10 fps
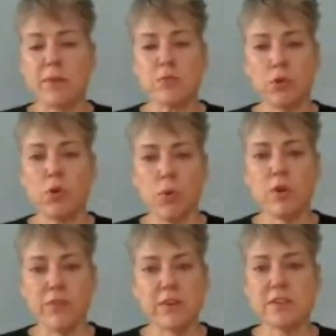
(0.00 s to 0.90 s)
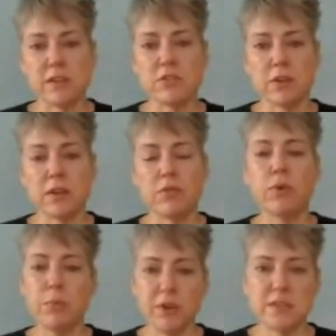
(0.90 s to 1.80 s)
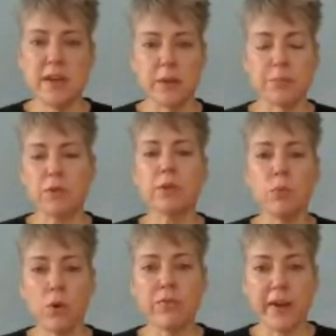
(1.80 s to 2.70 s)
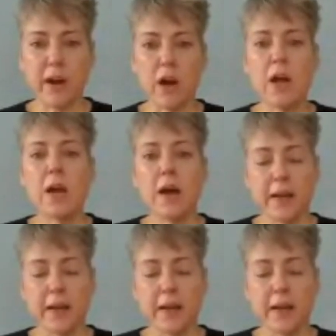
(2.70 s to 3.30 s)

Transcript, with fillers: asymmetrical warfare, essentially, if we were to take up guerrilla warfare